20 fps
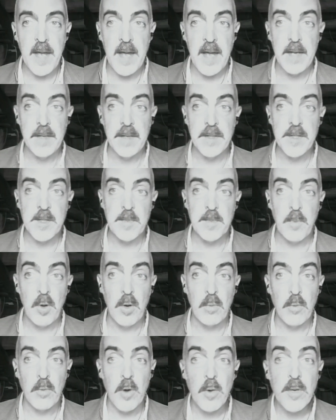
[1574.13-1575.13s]
and
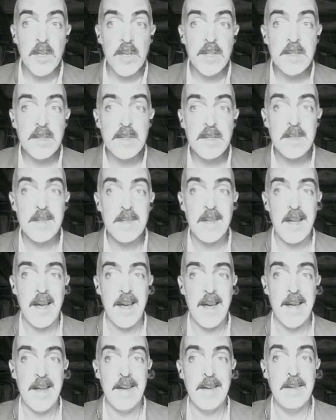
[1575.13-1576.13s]
small rodents
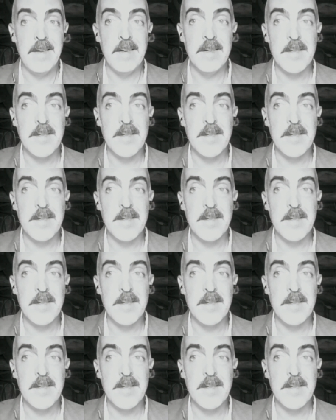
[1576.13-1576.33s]
and